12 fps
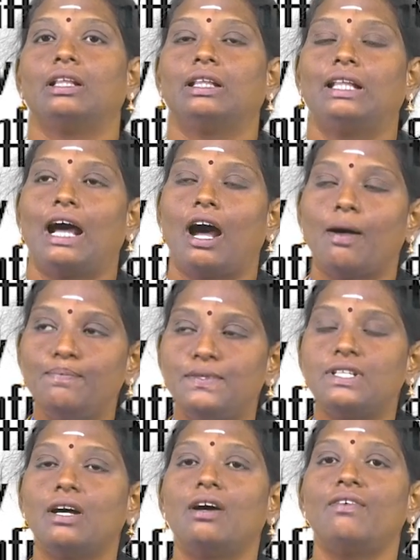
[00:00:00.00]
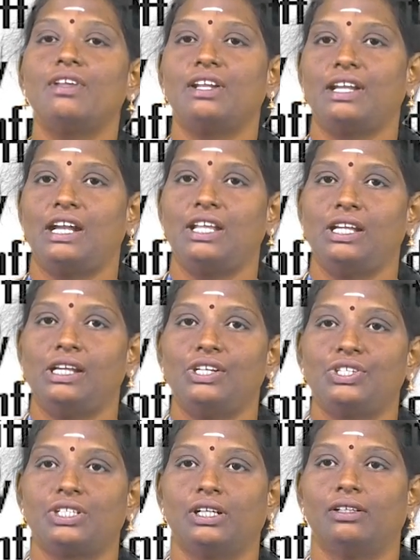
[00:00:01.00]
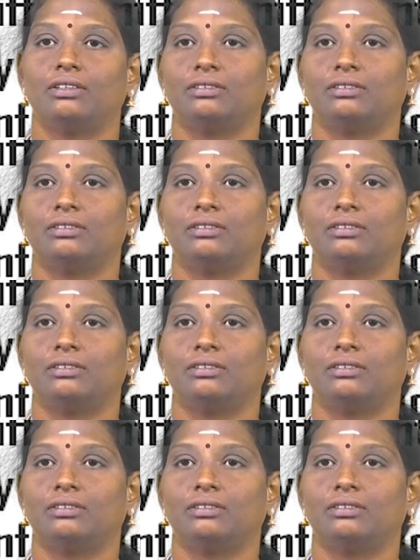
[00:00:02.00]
The absorbed radiation